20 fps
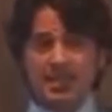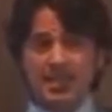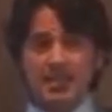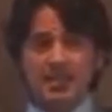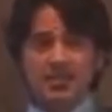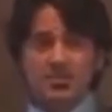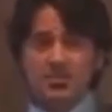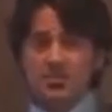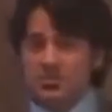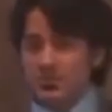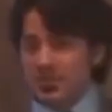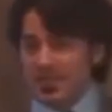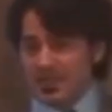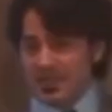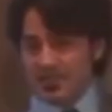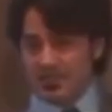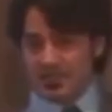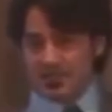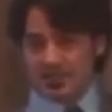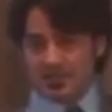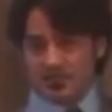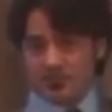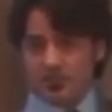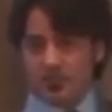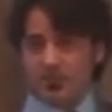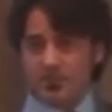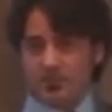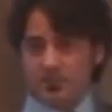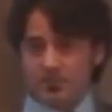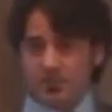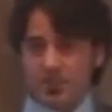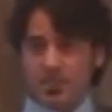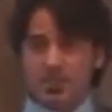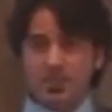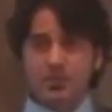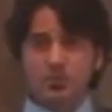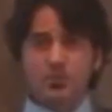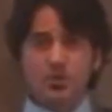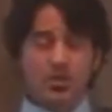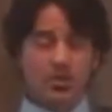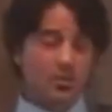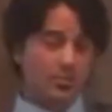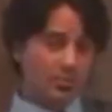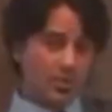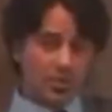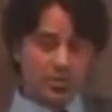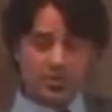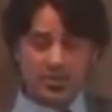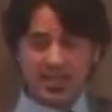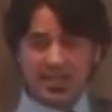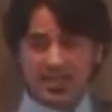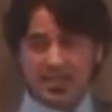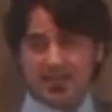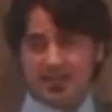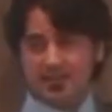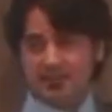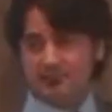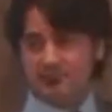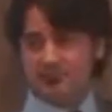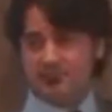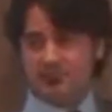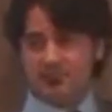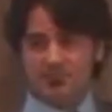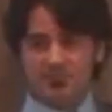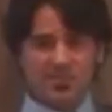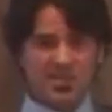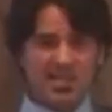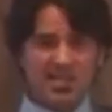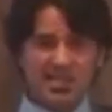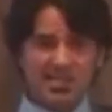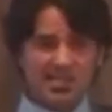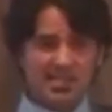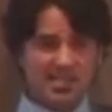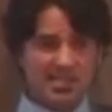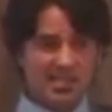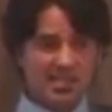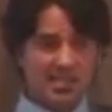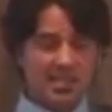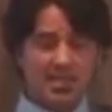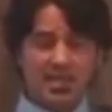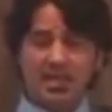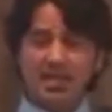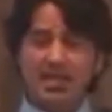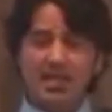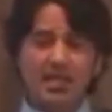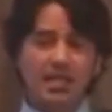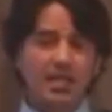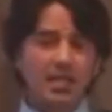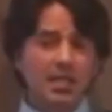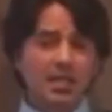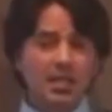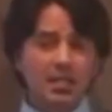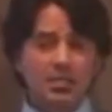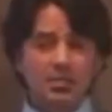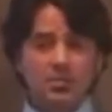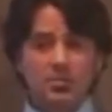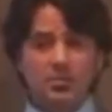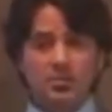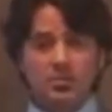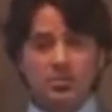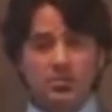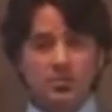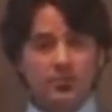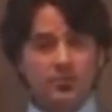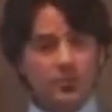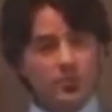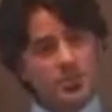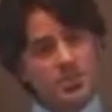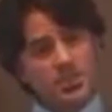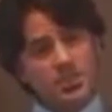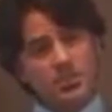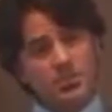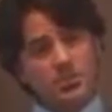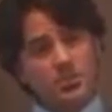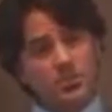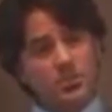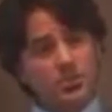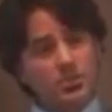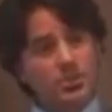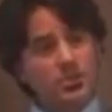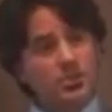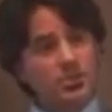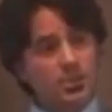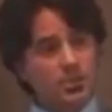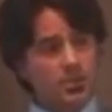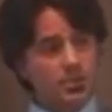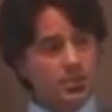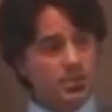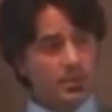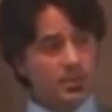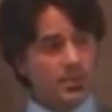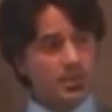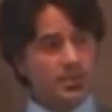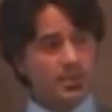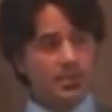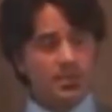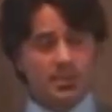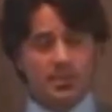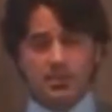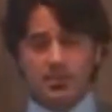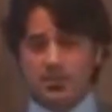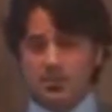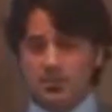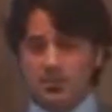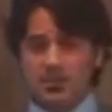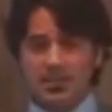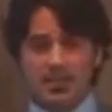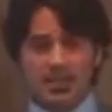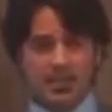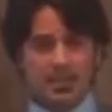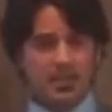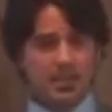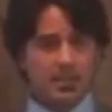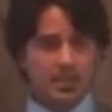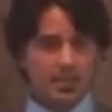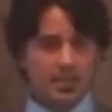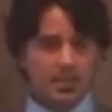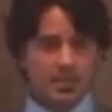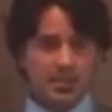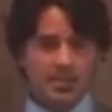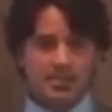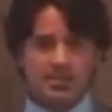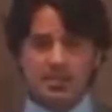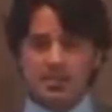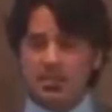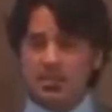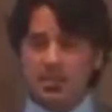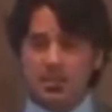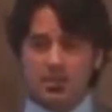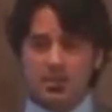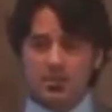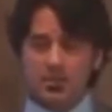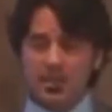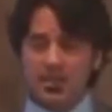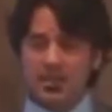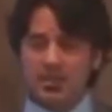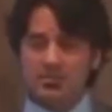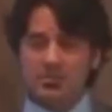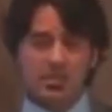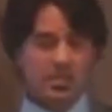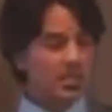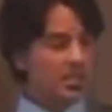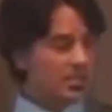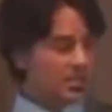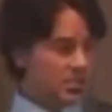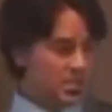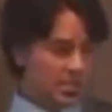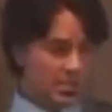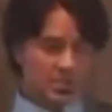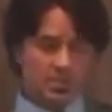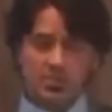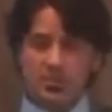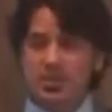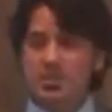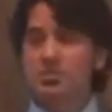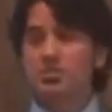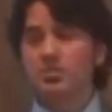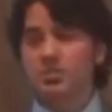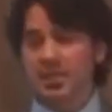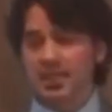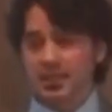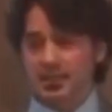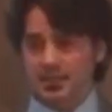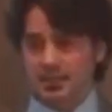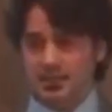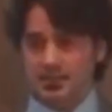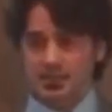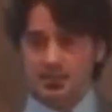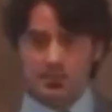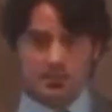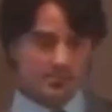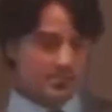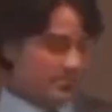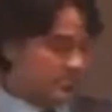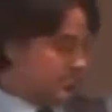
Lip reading: get in 2 gallons of Kangen water per day. Easy. I got a little 14-year-old girl, thin little thing, less than 100 pounds. She can drink 2 gallons.